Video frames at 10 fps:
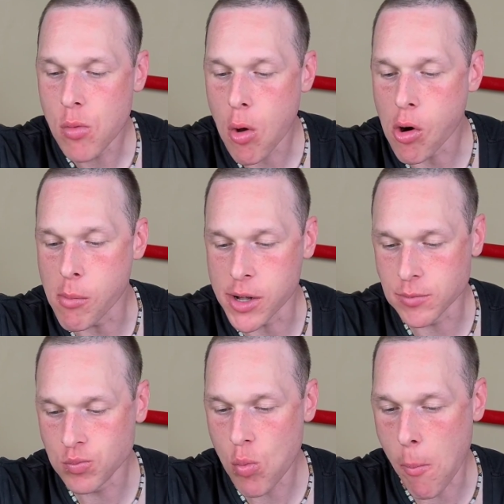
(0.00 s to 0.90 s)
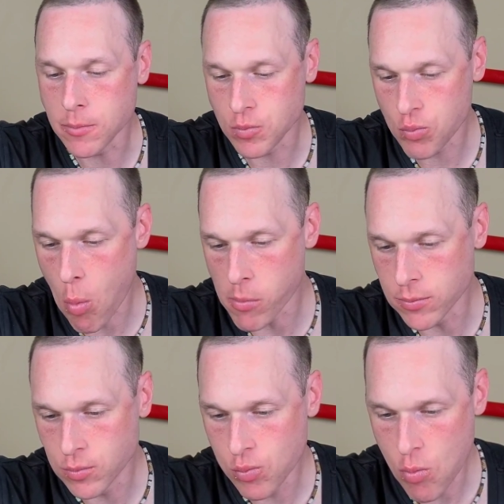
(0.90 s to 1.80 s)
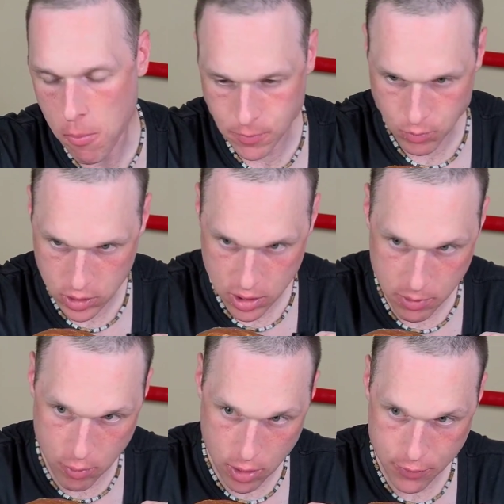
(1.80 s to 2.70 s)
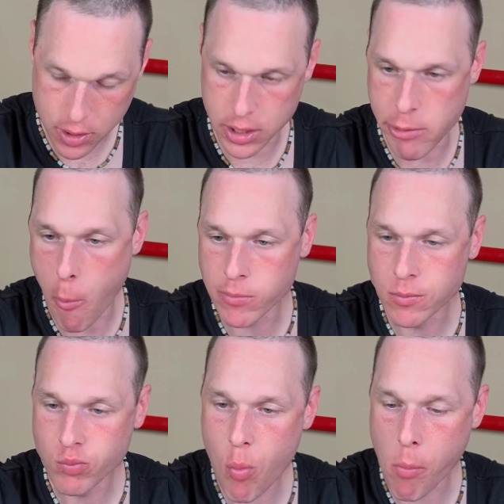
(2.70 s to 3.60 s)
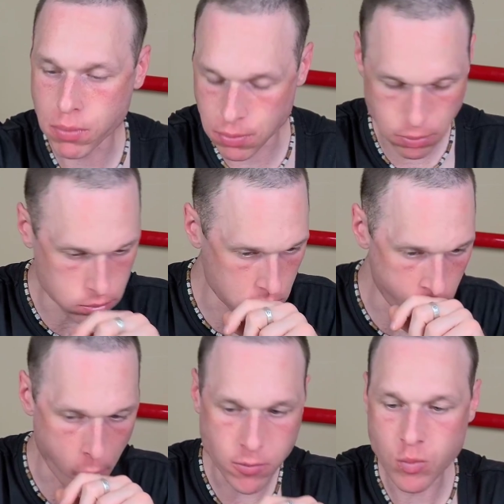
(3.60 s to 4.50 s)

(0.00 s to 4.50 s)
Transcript: Oh man, that's gonna be rough to eat. Ooh.